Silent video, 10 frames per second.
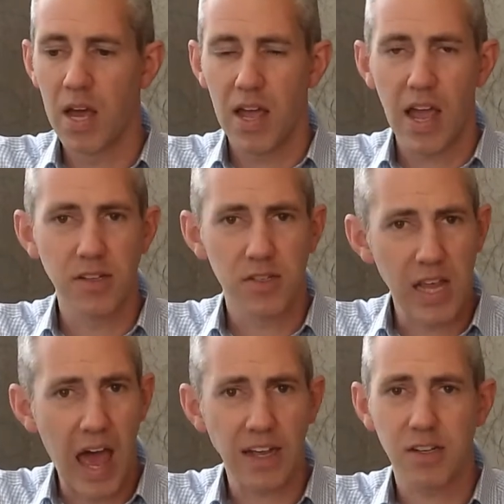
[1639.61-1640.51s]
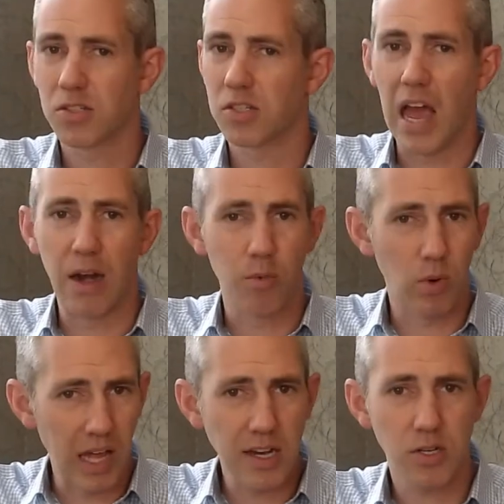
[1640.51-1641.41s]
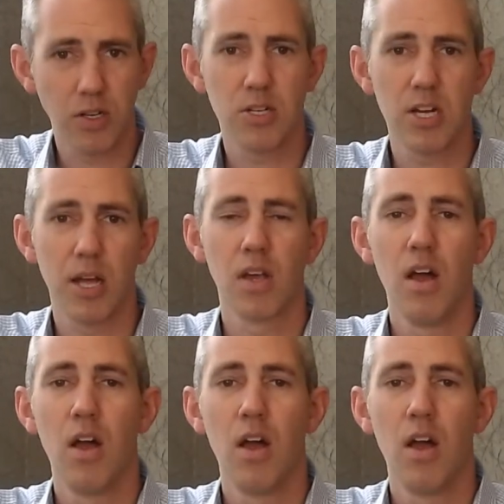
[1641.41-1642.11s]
and sex and relationships.